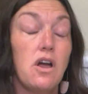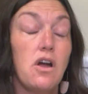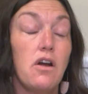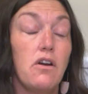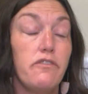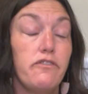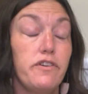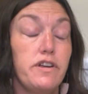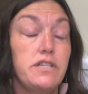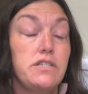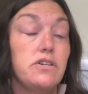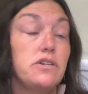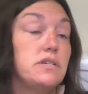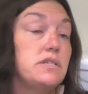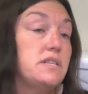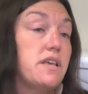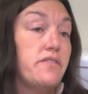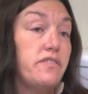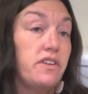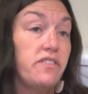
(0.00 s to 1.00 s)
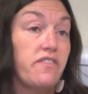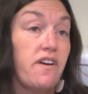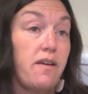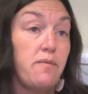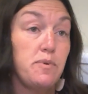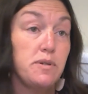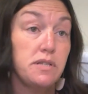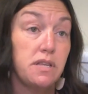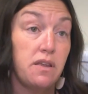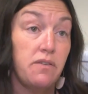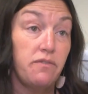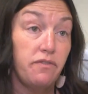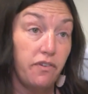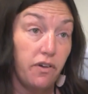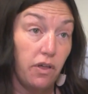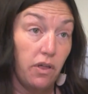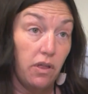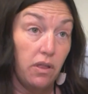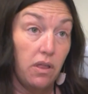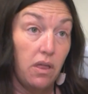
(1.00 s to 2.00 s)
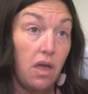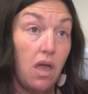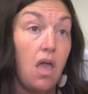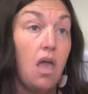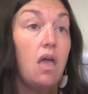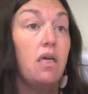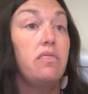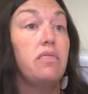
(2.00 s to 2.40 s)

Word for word: our freezer is 75% full,